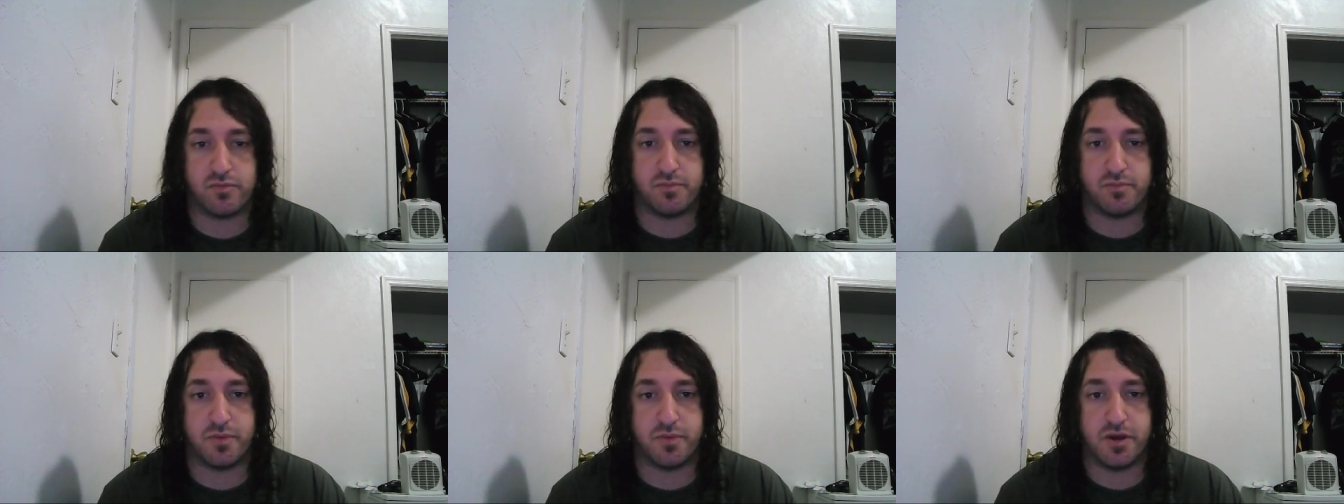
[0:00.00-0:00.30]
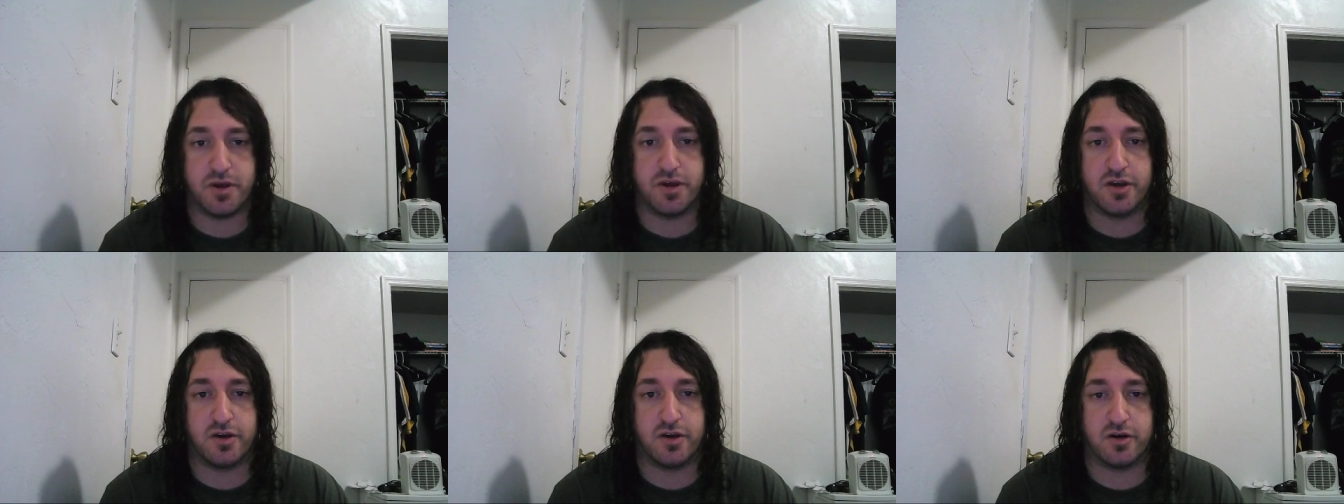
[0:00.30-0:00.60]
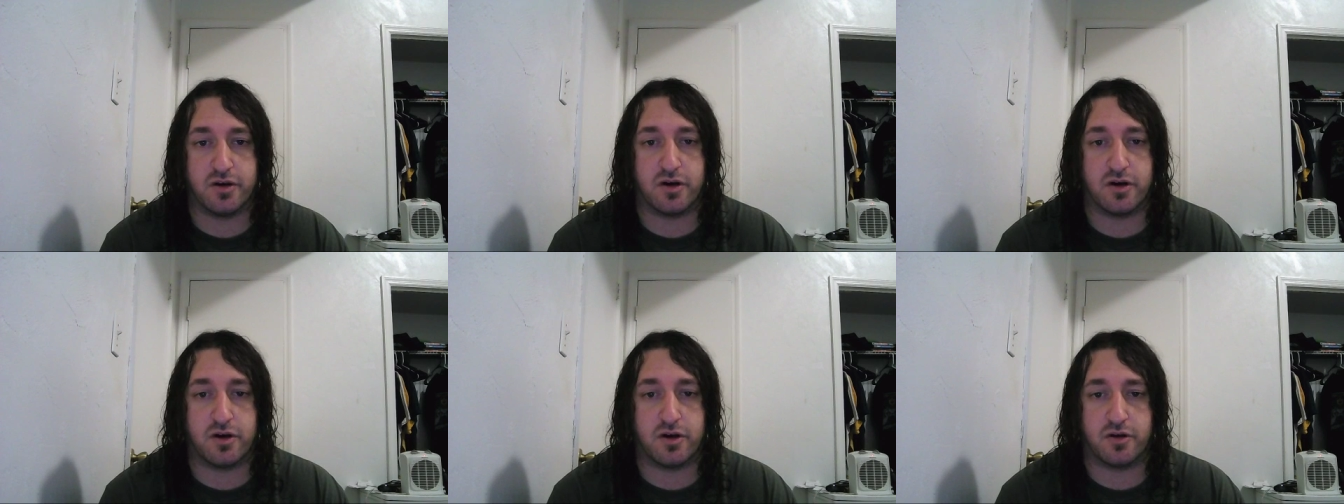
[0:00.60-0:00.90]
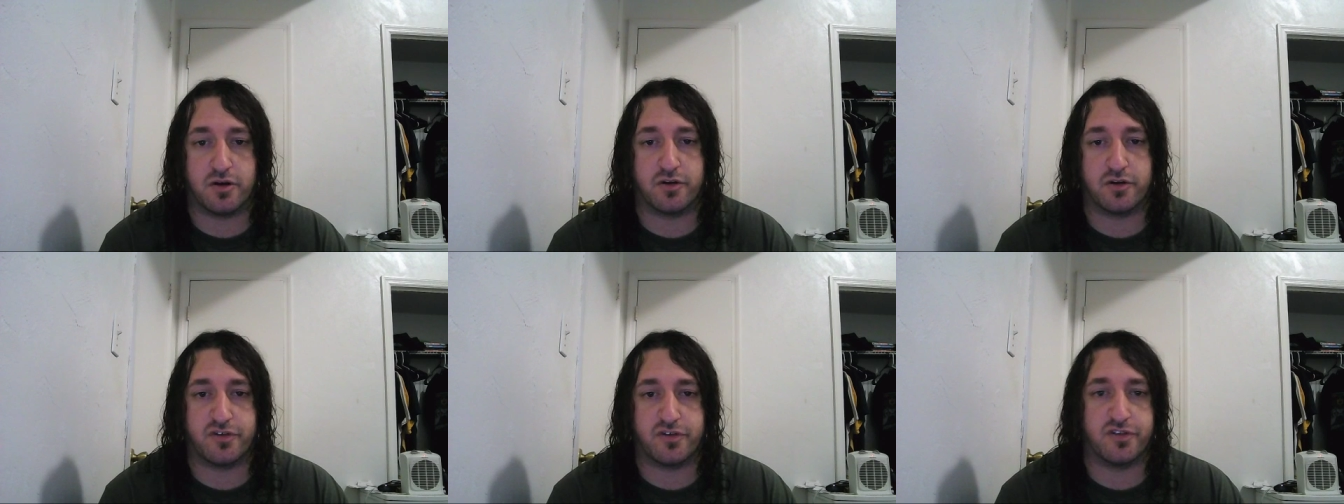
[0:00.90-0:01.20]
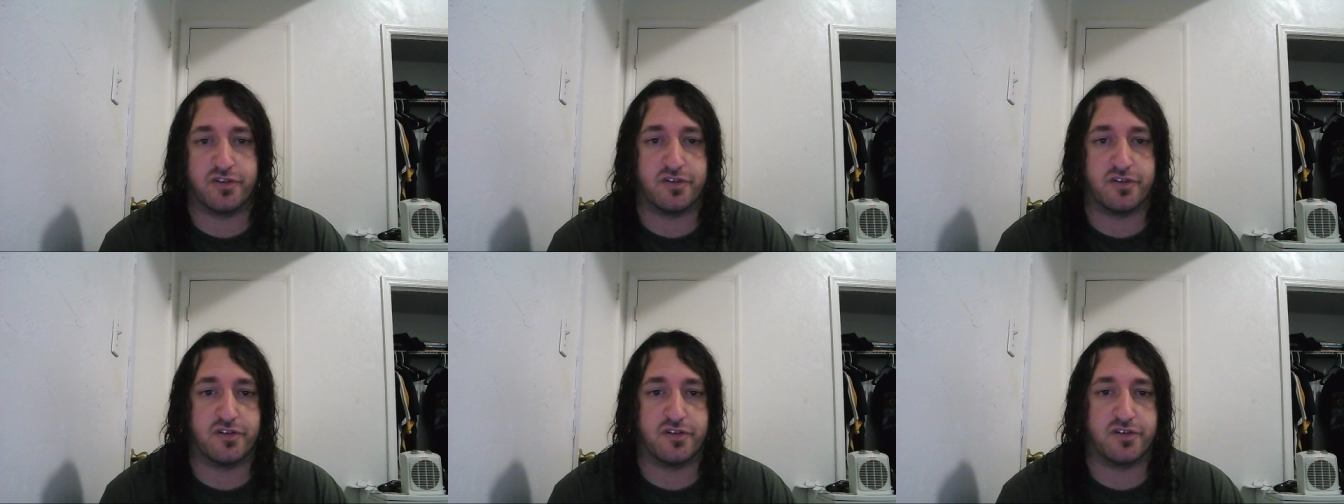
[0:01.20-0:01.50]
be a
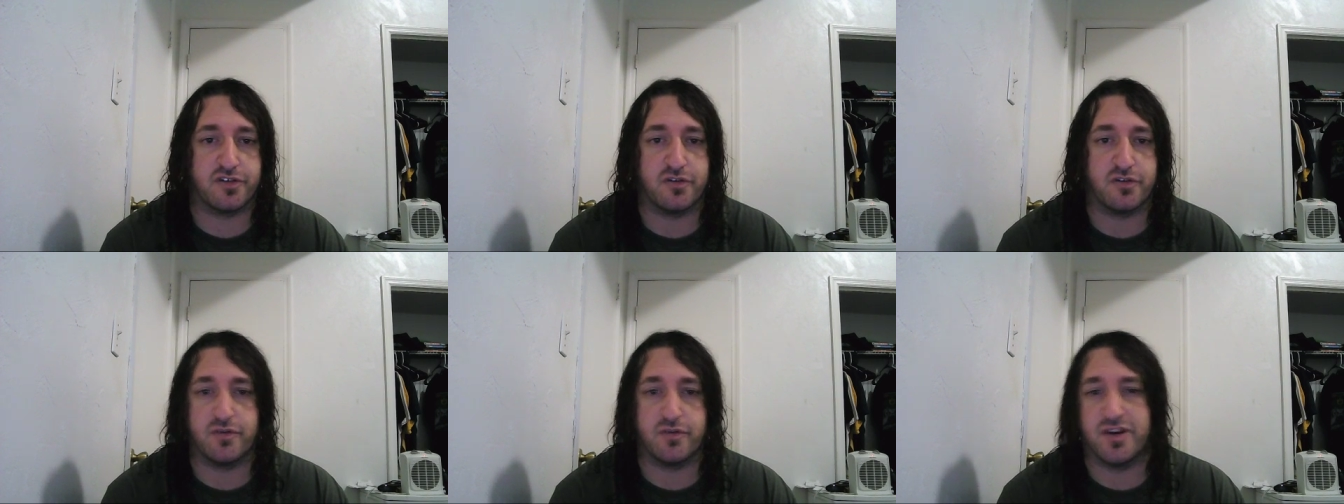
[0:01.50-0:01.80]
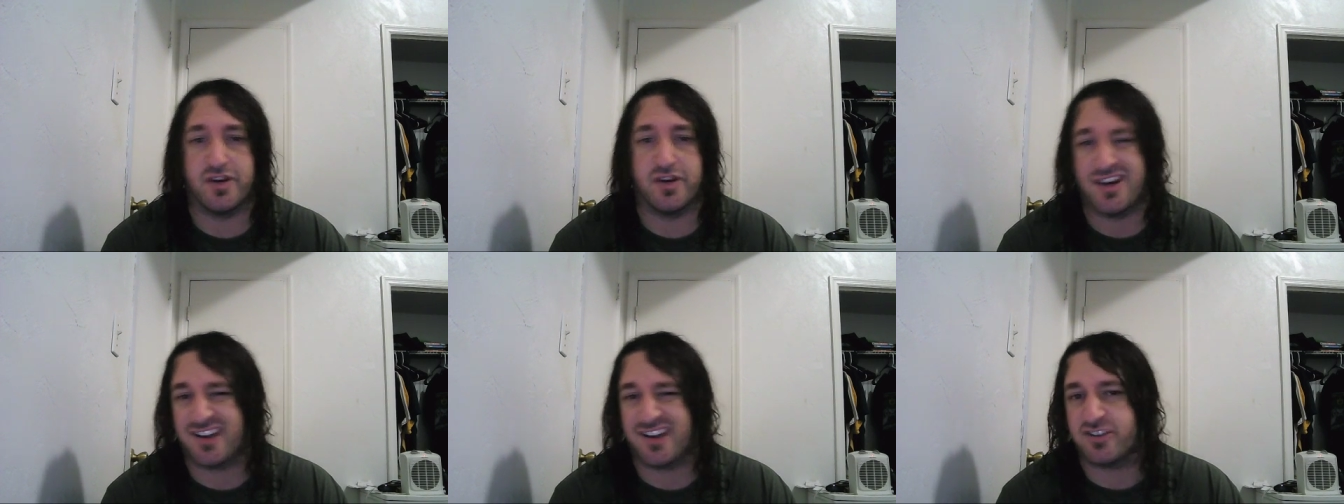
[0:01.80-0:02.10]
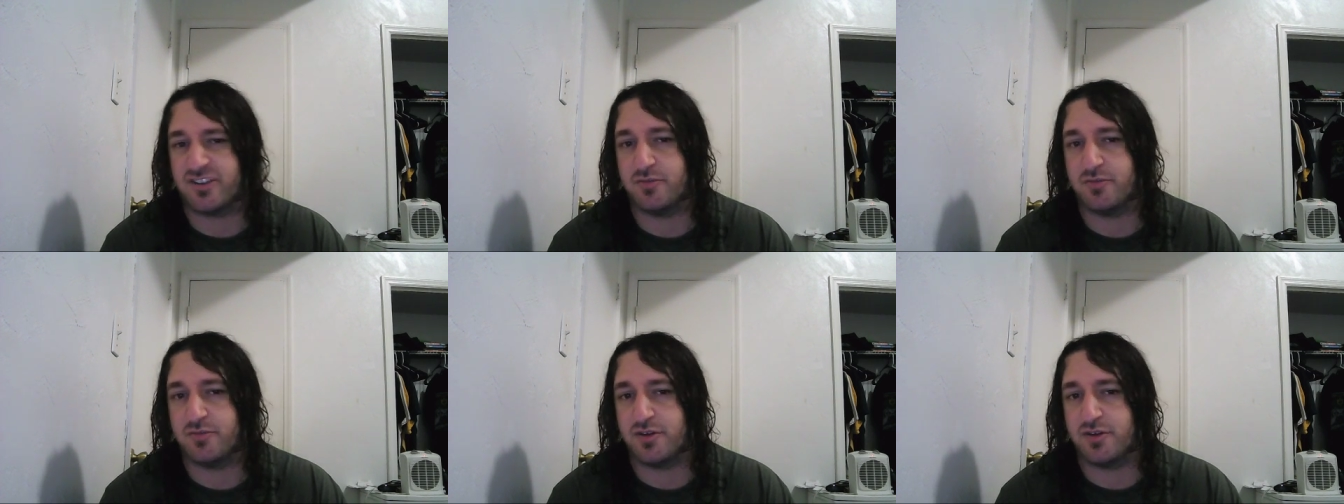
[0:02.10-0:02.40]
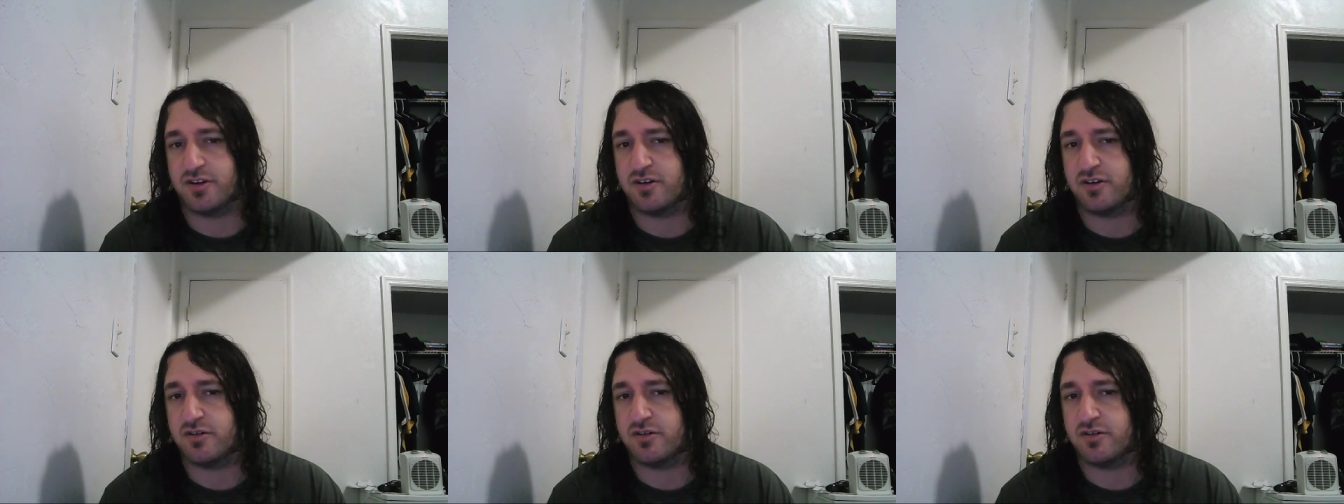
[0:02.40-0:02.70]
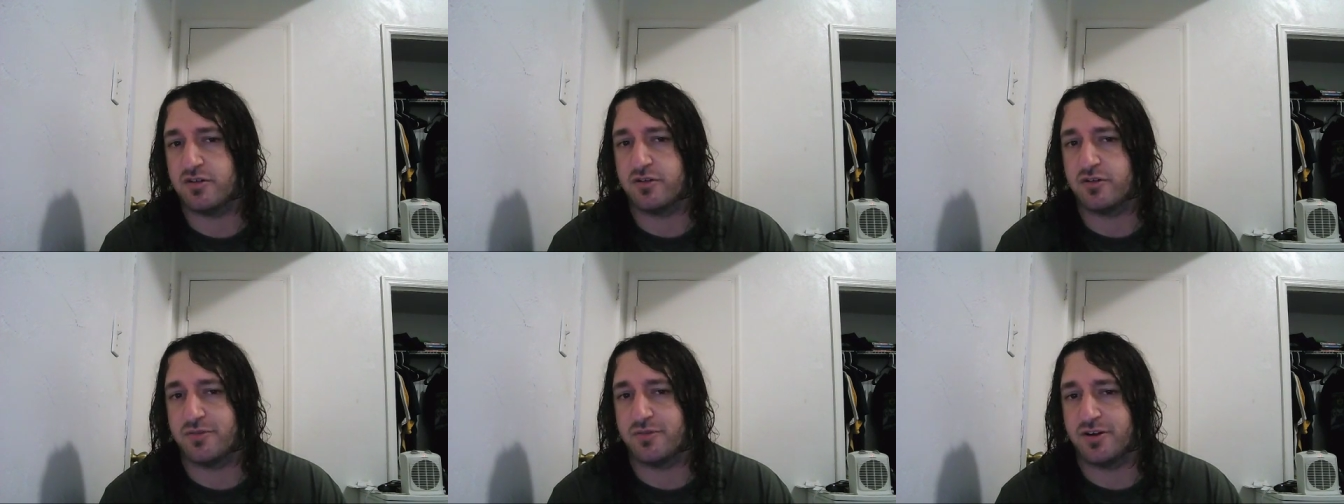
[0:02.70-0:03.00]
narcissist and when not to be. You
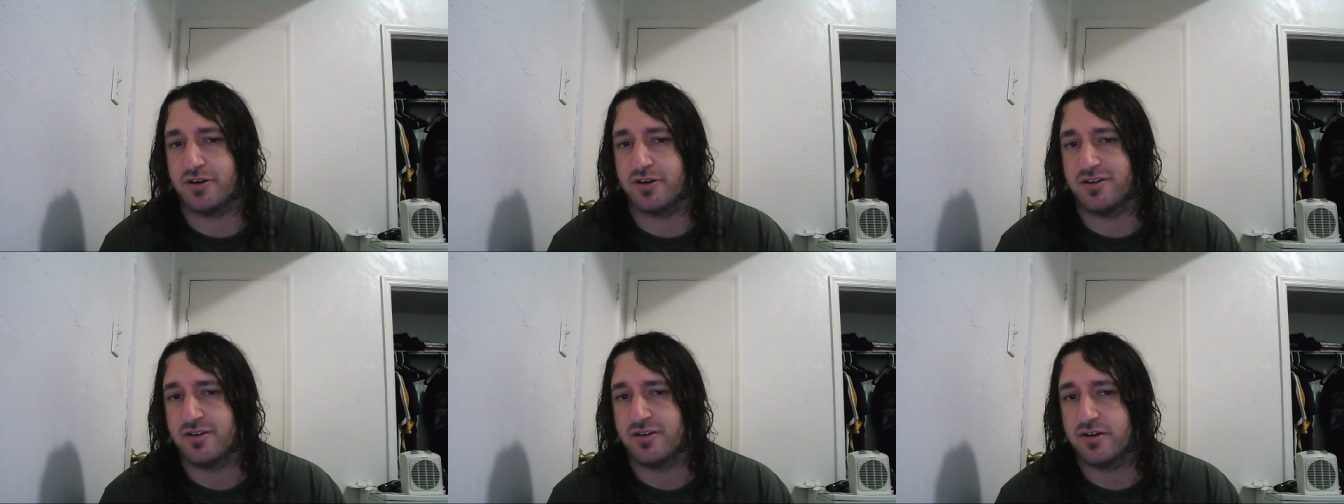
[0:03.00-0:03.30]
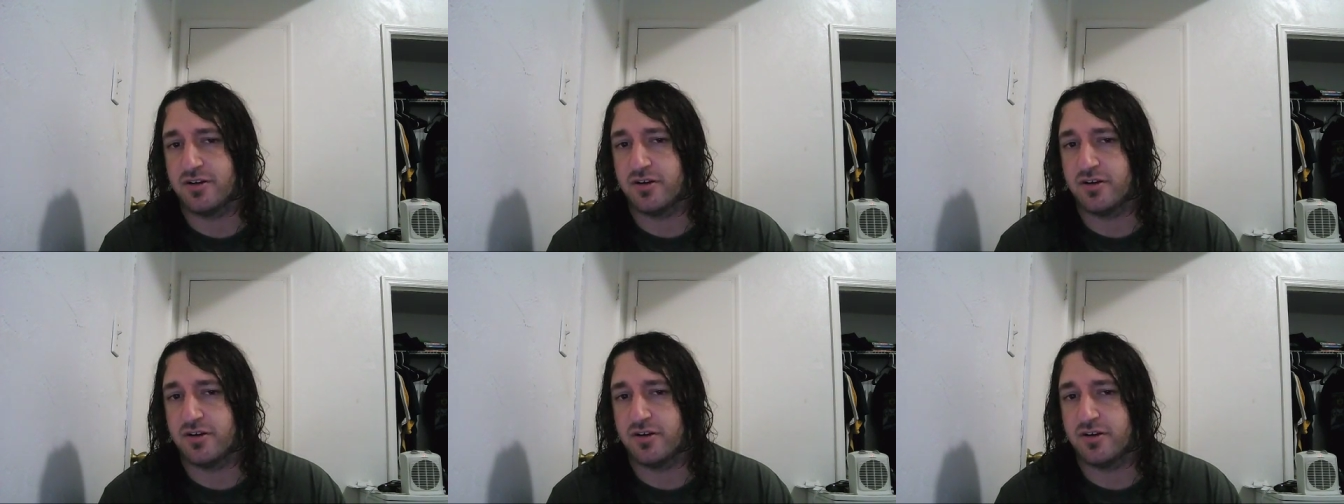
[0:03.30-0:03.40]
know what I mean?